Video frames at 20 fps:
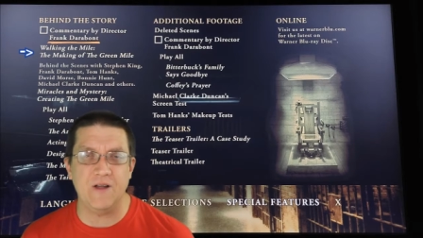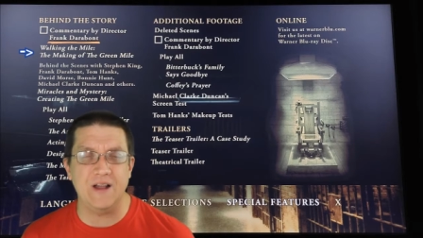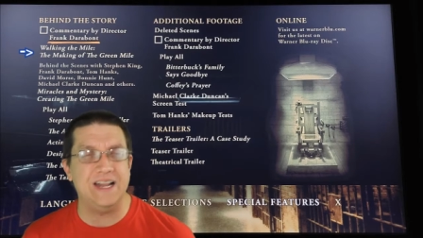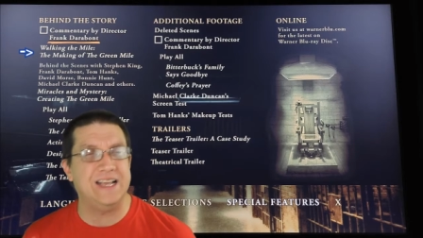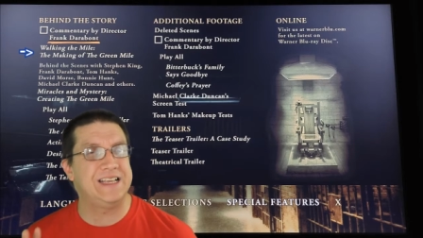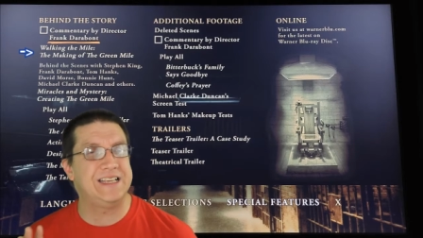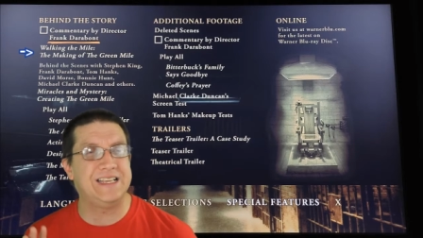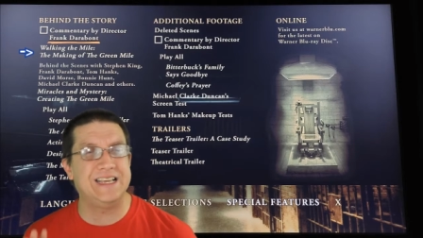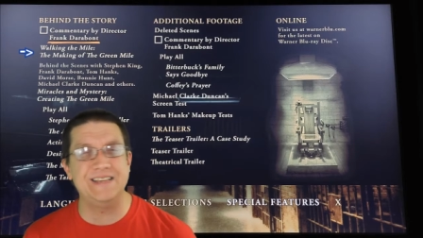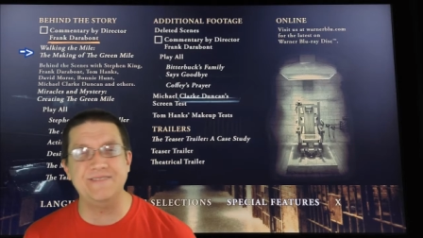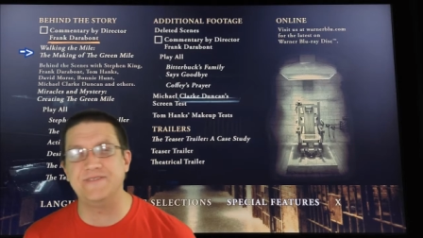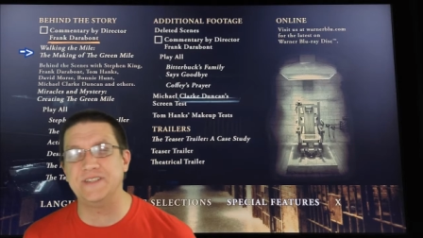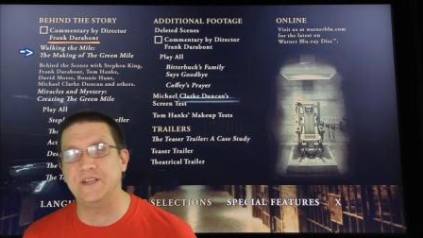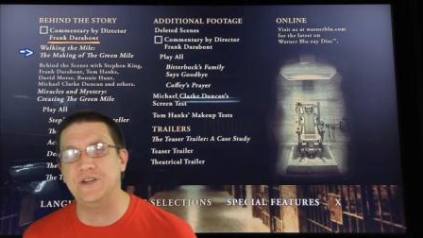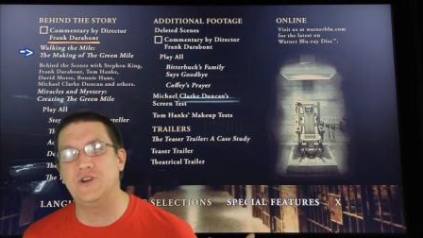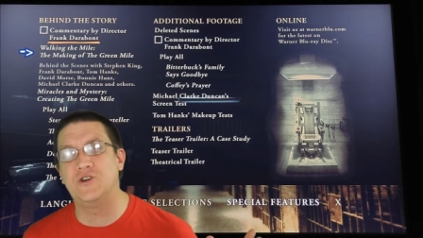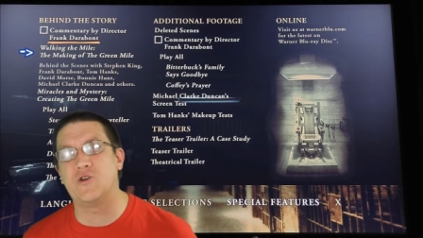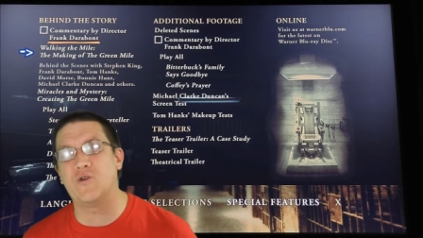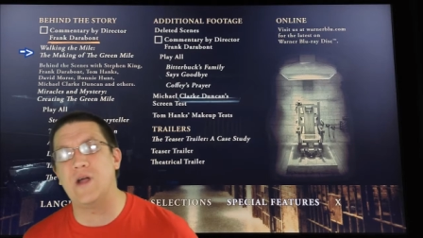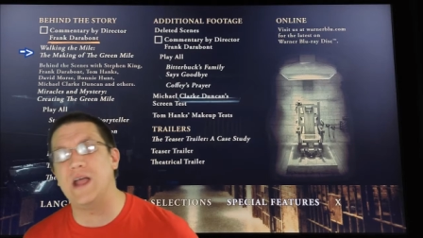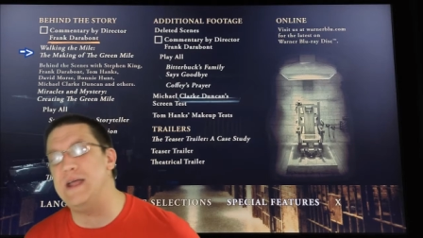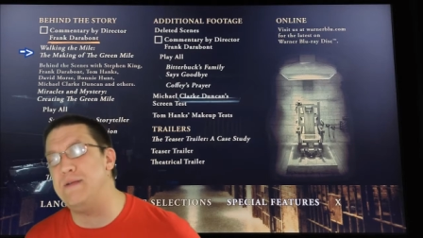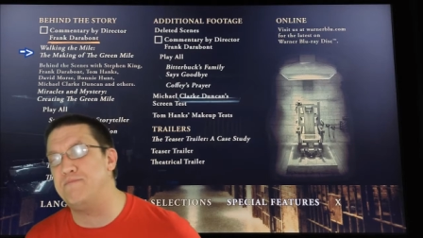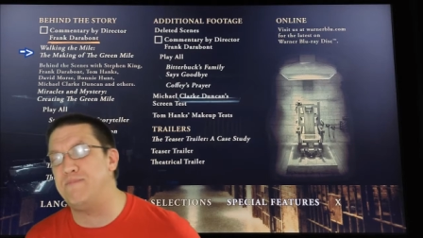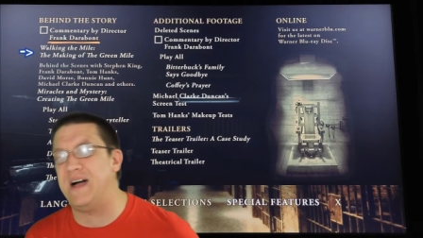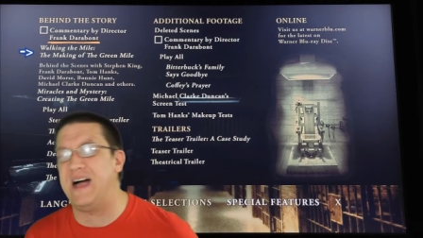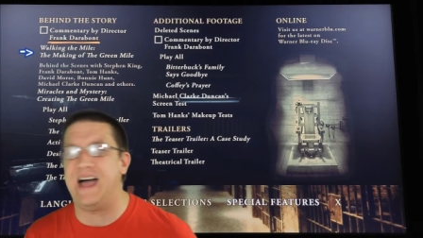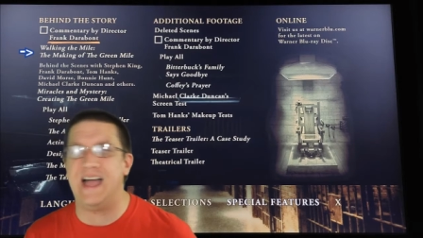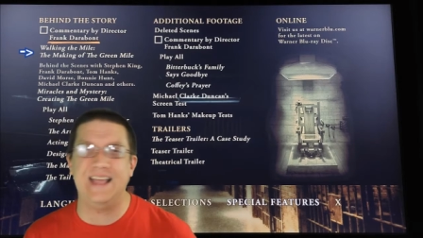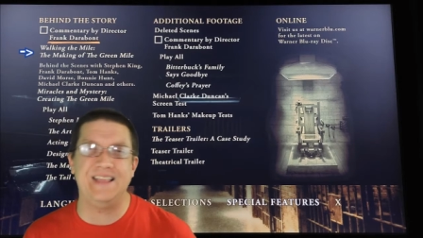and it gives a great
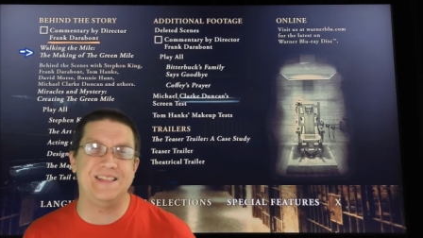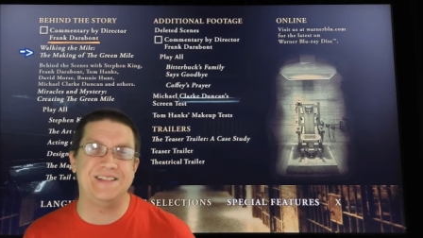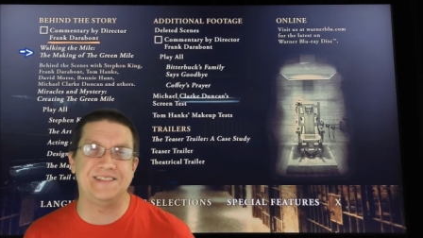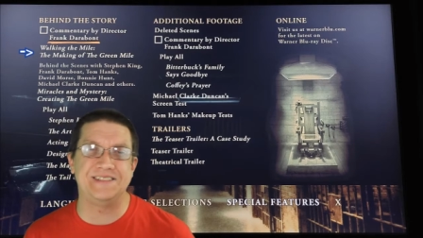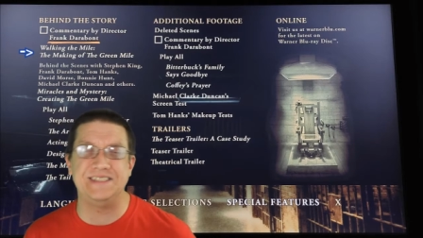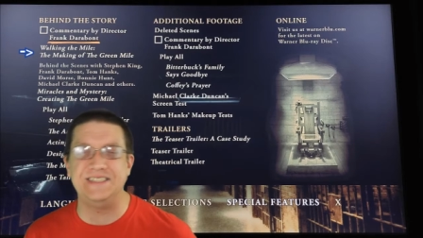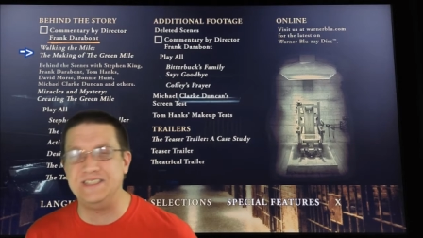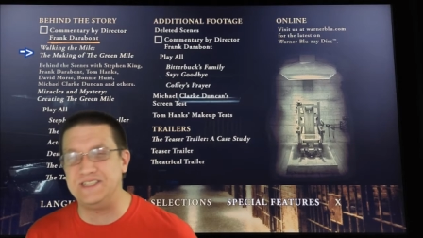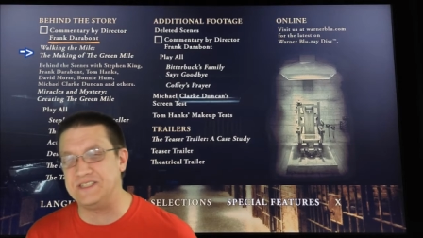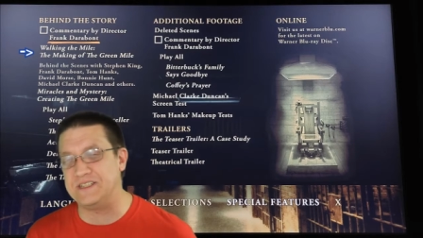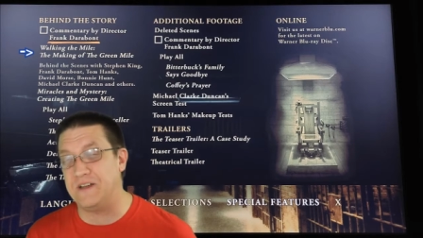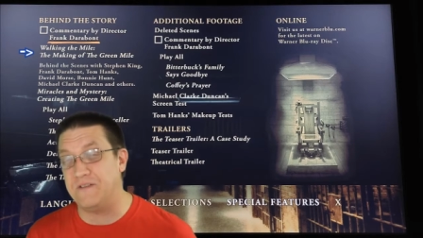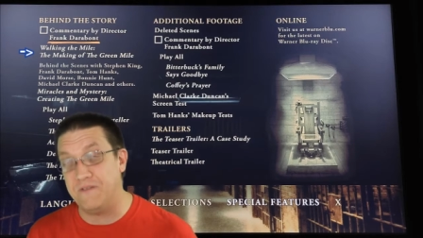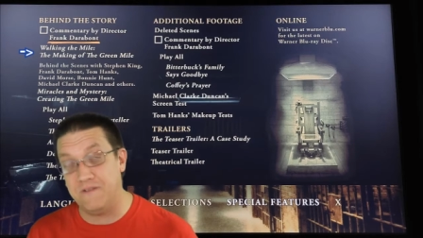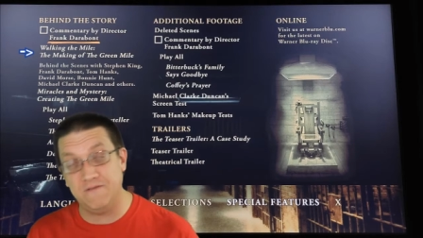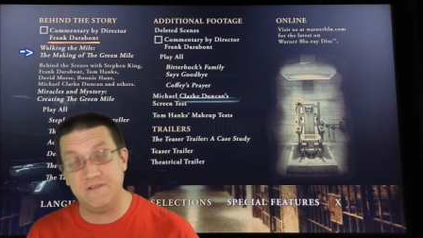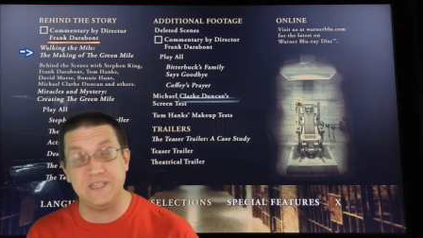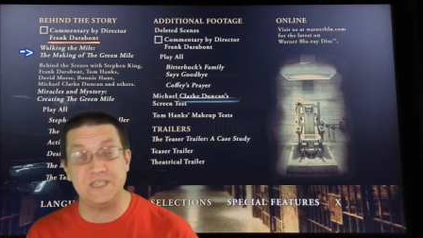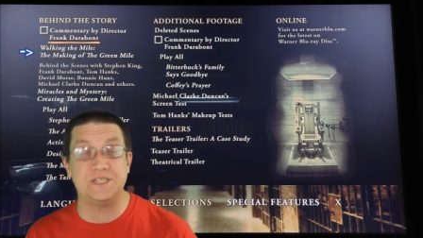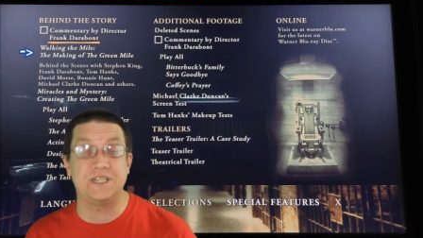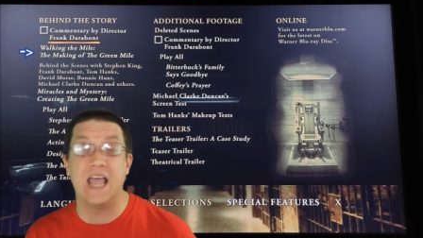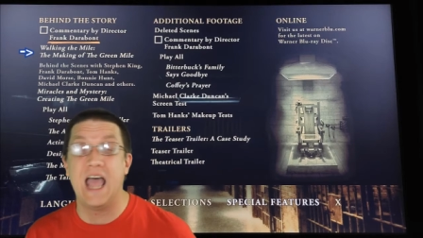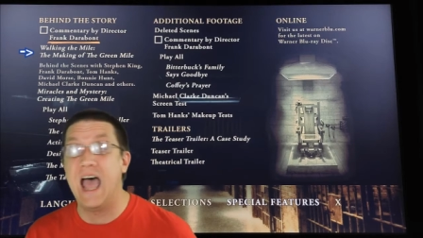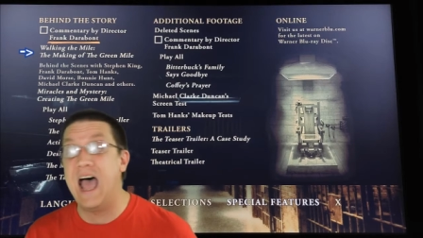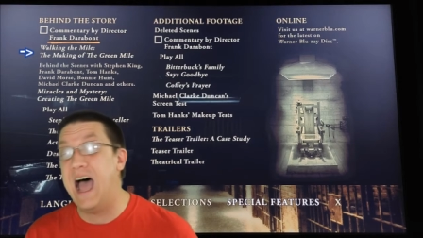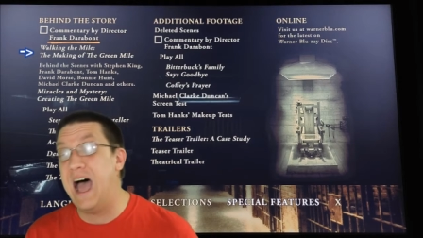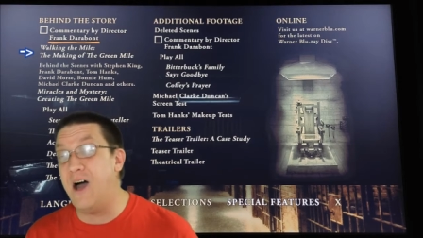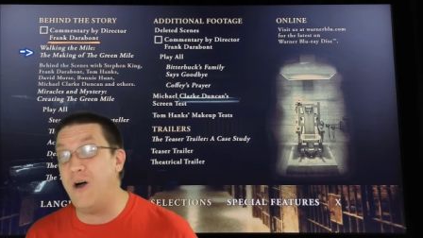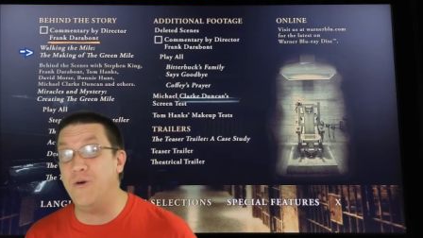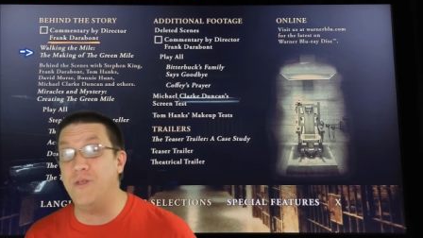behind the scenes stuff of just how